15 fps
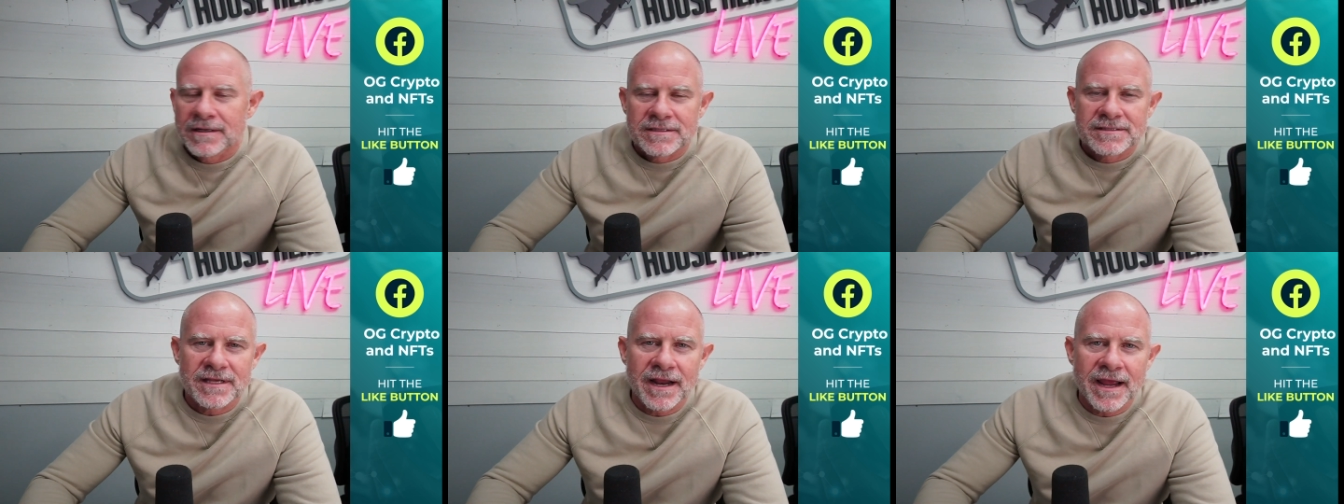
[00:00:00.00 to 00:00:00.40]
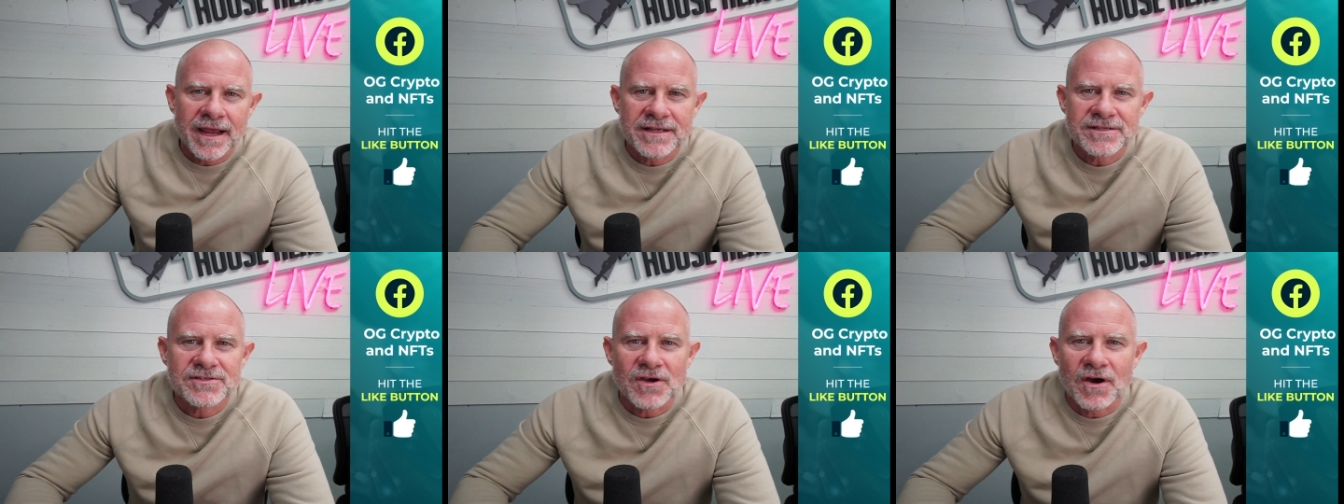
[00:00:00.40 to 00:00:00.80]
today,
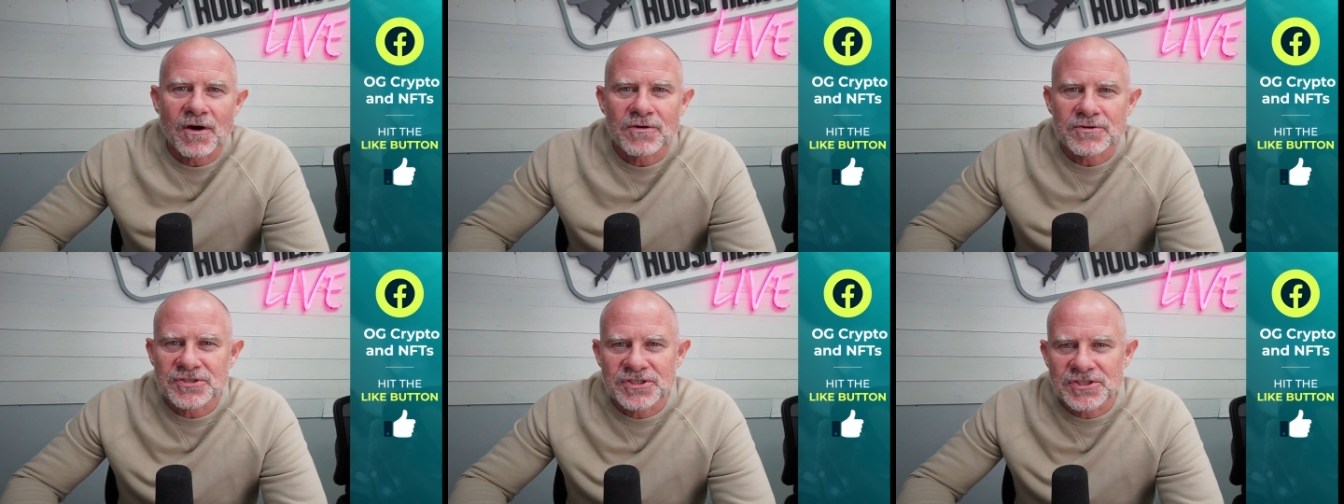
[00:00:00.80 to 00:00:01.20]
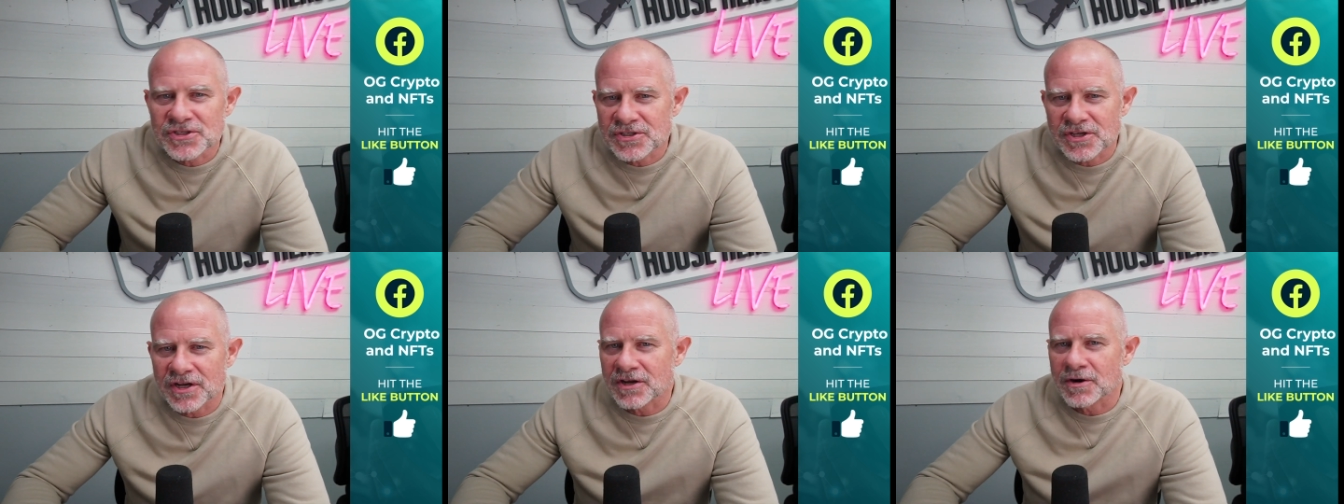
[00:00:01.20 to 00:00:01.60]
so she's
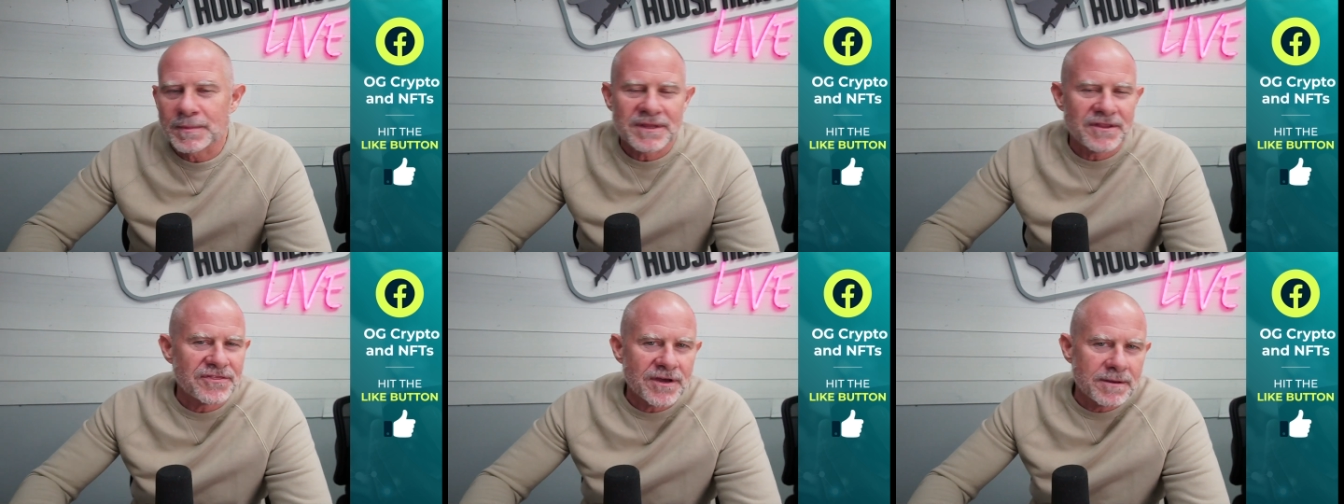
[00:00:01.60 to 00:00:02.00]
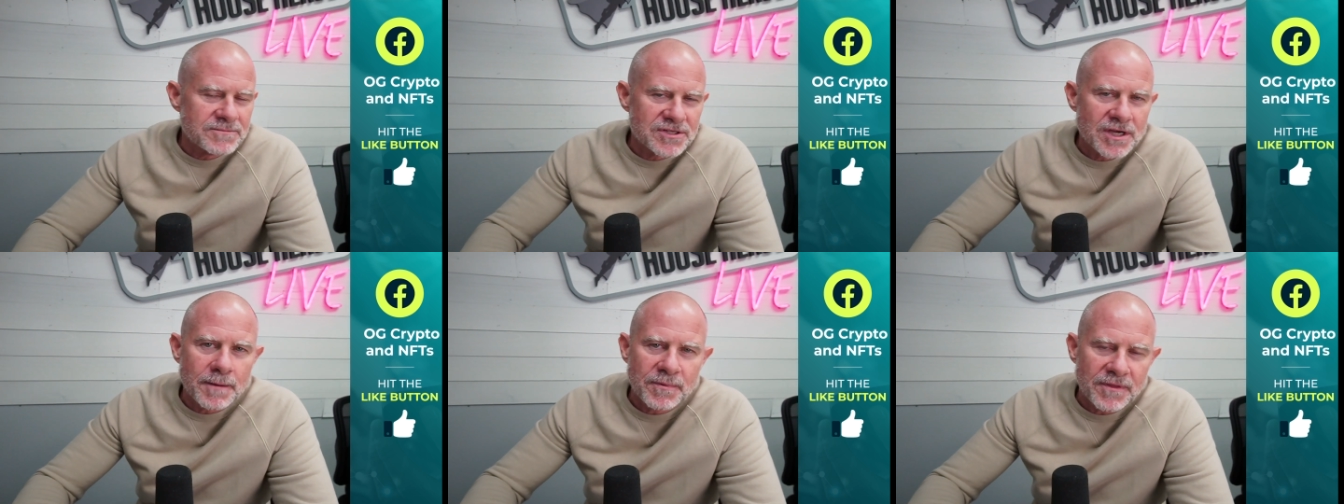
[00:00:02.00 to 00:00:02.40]
just going to give me a thumbs
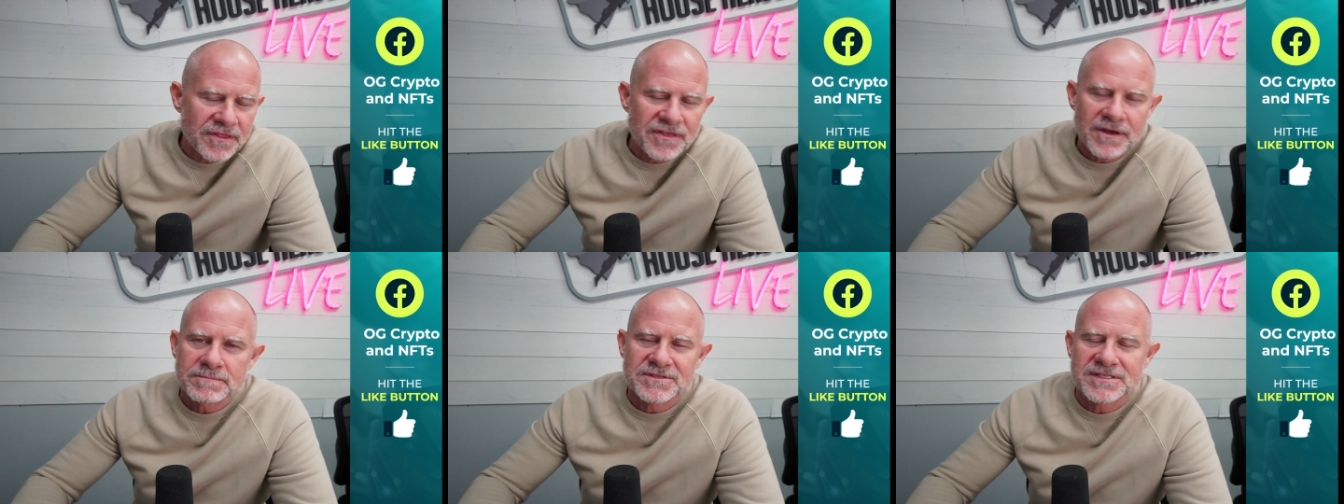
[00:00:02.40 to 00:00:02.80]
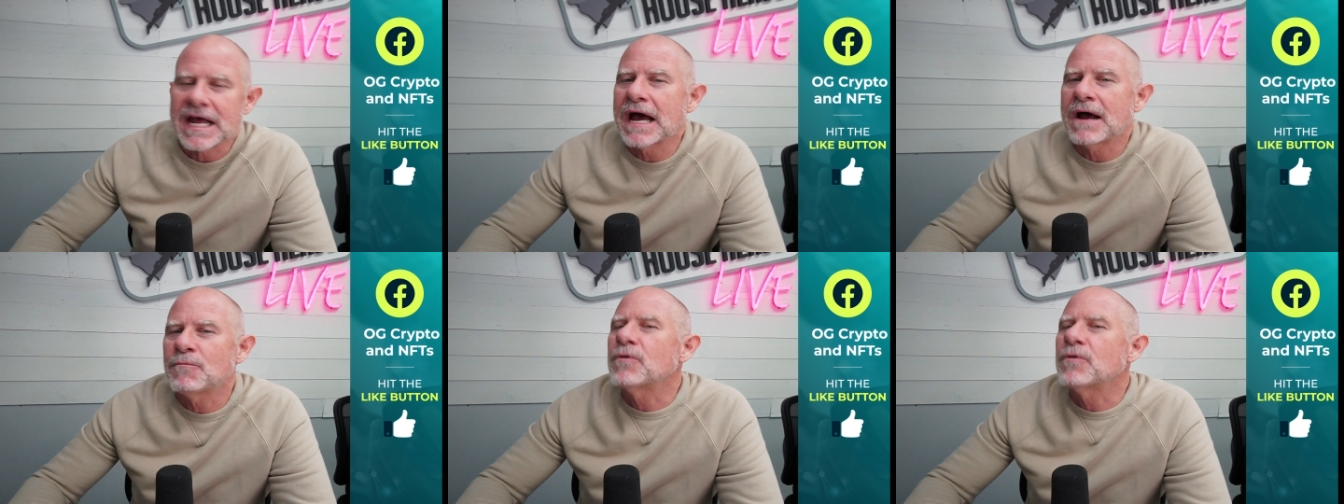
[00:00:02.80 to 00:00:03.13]
up or the thumbs down.